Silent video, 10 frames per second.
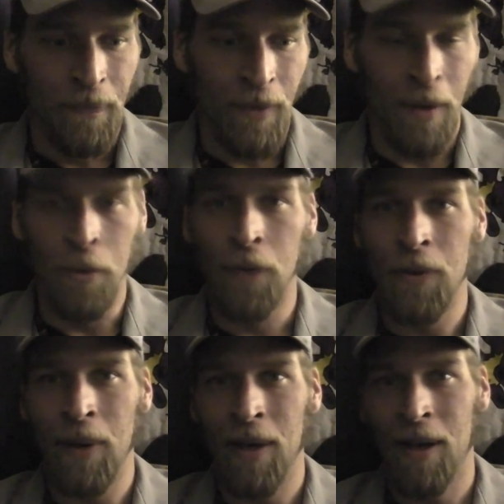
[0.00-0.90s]
You know, moved
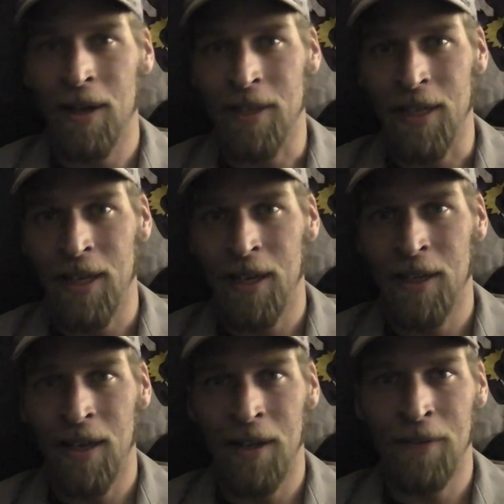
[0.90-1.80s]
around a lot as a
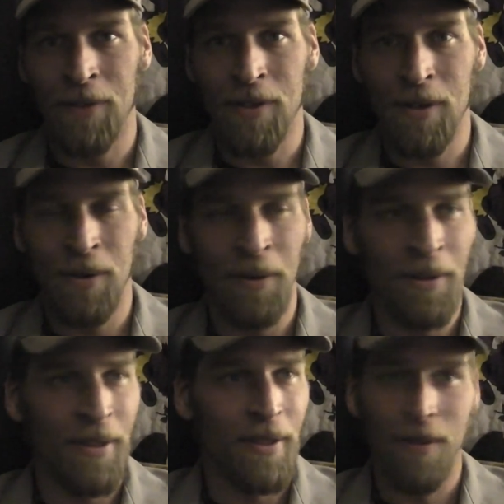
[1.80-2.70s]
kid, a lot of different
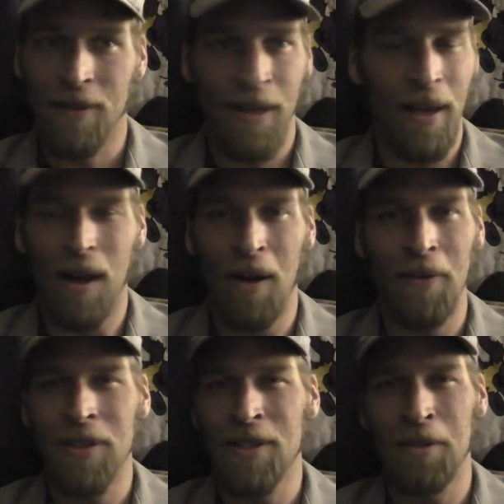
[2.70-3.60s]
schools. You know, all
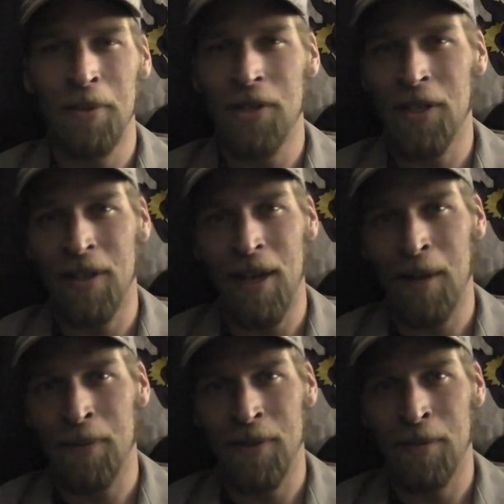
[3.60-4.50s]
this stupid shit that
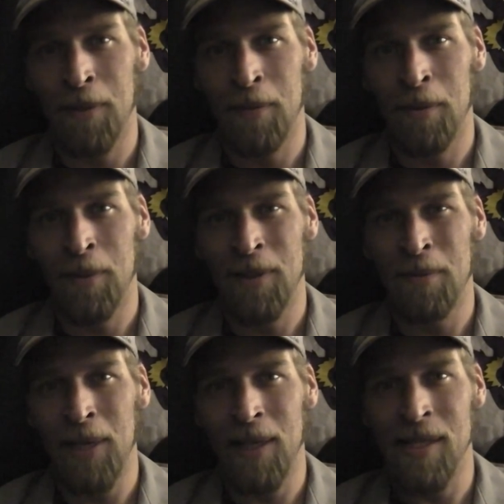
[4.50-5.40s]
happens to people, but to
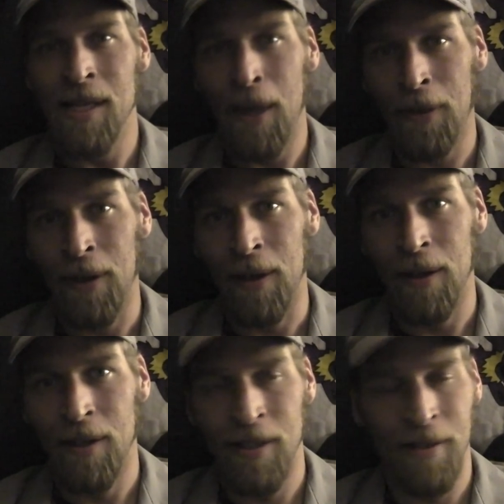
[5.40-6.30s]
me, it's nothing.
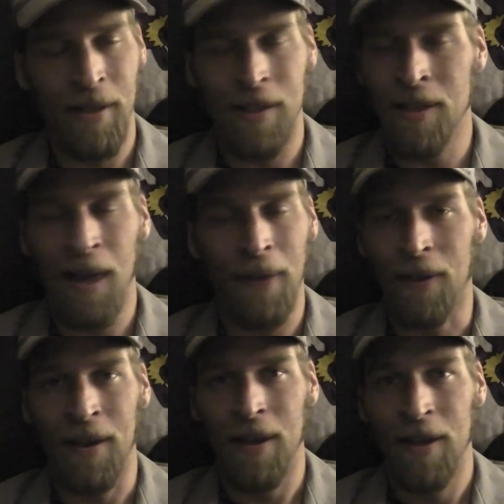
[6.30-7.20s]
It's it's
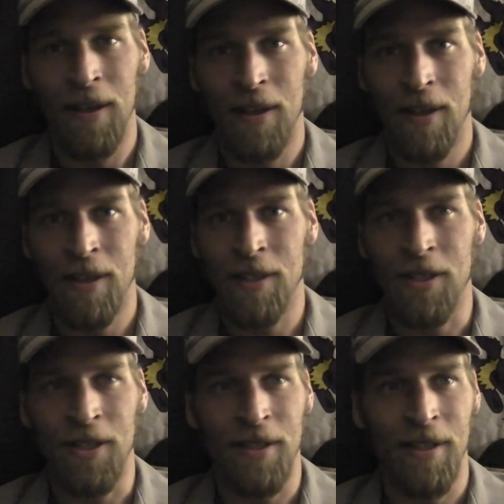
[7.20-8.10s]
nothing. It's
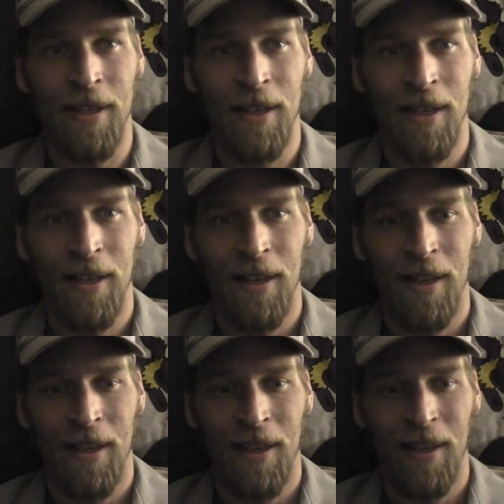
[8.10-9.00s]
just.
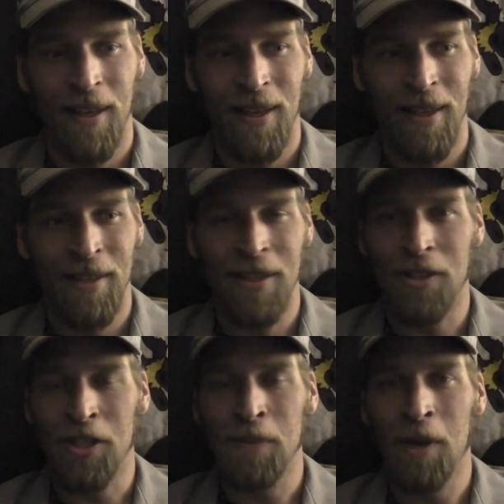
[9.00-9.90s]
It's
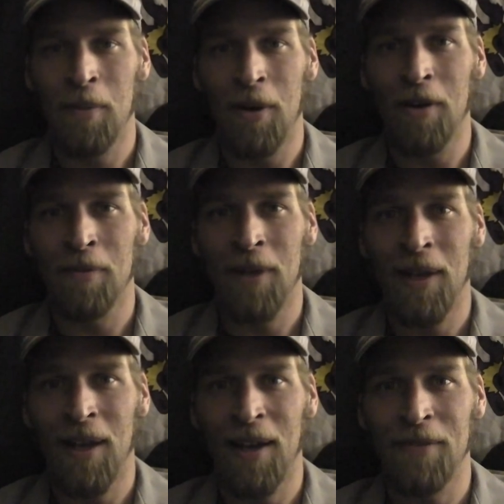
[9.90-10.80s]
such a small part of my
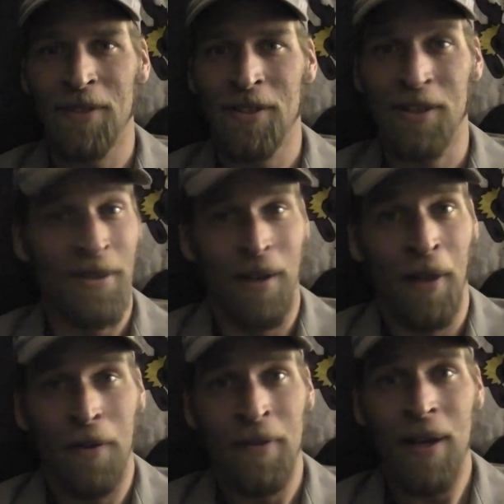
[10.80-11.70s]
life. It's just
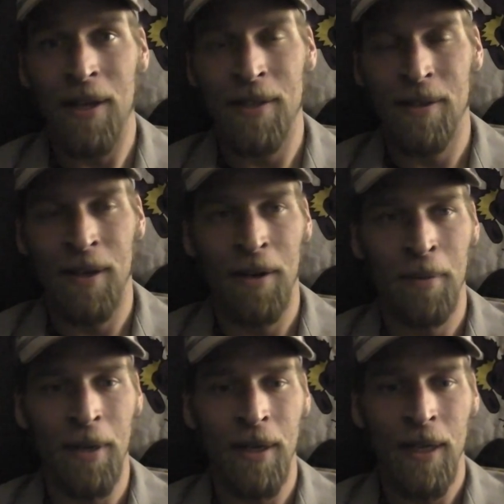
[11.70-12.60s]
another phase, you know,
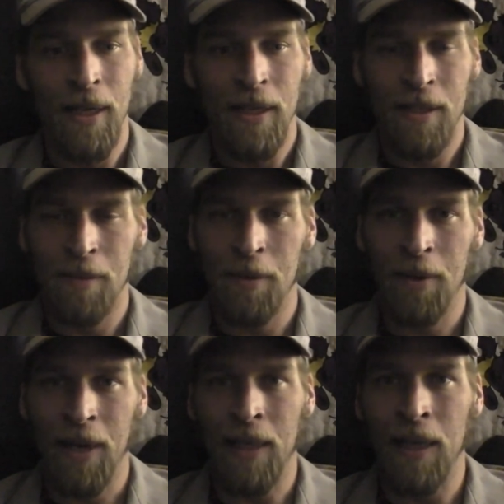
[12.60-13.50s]
but some
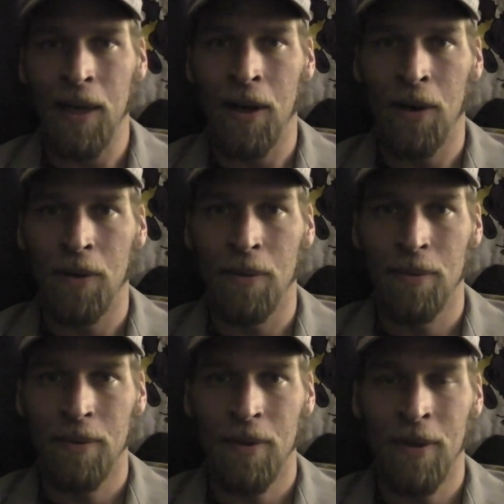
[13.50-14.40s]
people can't let go
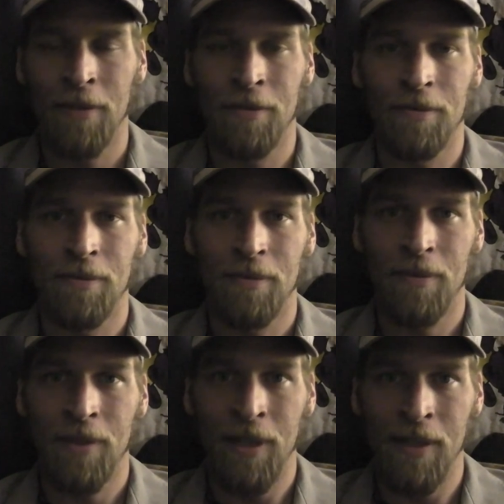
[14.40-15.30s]
of
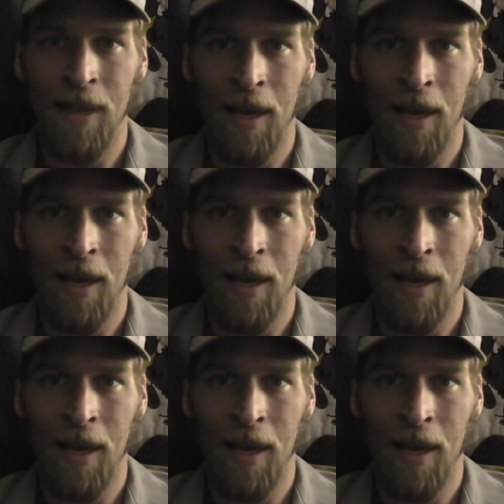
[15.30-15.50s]
things that